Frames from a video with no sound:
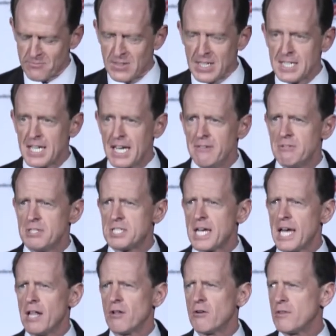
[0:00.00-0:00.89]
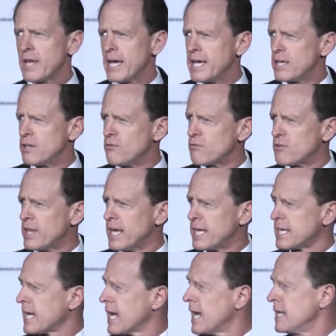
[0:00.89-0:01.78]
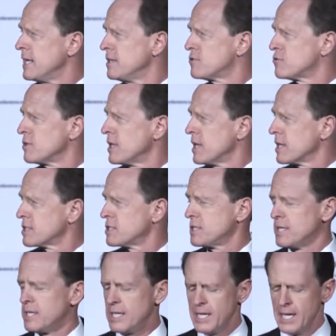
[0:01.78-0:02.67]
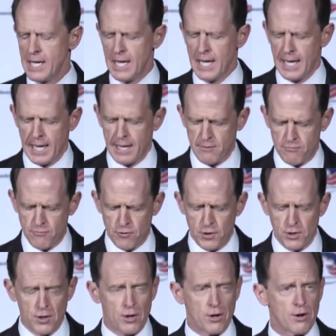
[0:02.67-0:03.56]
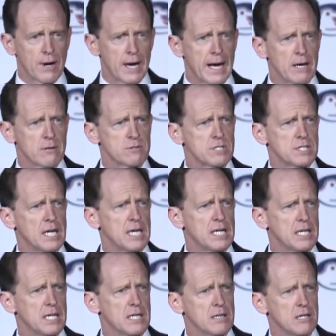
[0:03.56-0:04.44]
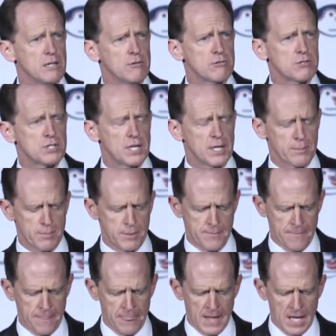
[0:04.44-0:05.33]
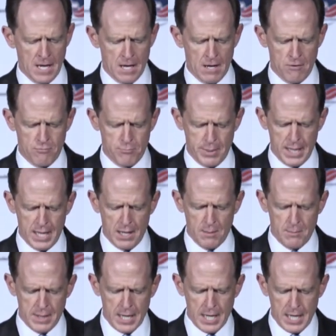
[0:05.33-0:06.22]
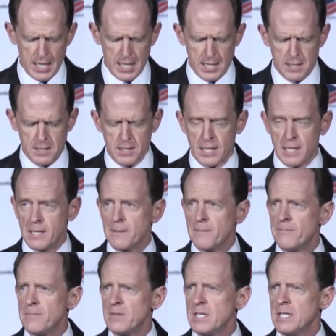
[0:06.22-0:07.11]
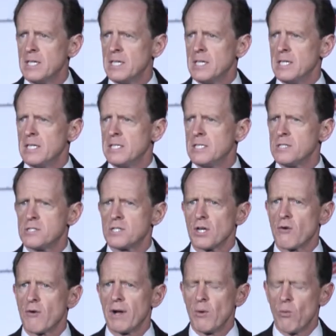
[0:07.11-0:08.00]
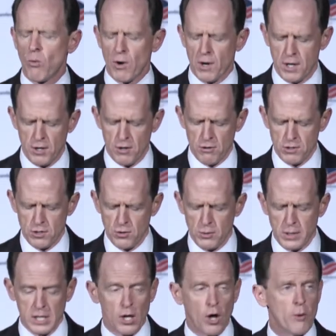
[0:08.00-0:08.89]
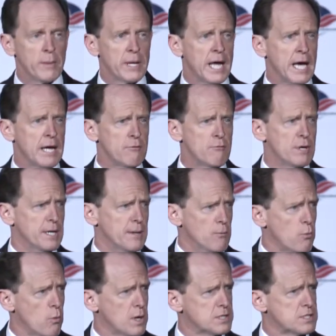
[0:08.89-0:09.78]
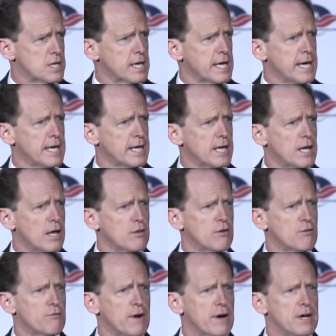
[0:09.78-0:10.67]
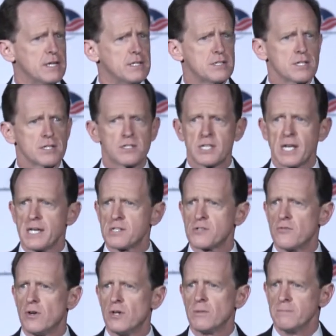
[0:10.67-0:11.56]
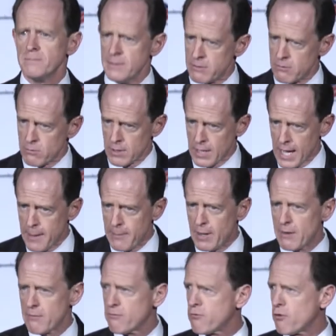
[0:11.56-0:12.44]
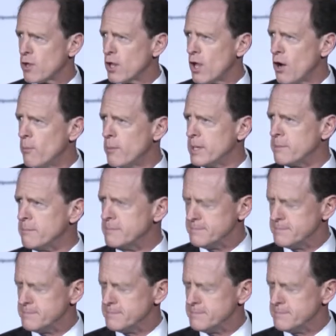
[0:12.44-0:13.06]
David Taylor, thank you for that kind introduction and for your outstanding leadership of PMA and just the great work you're doing. Loman Henry, once again, another very successful. How about for Loman?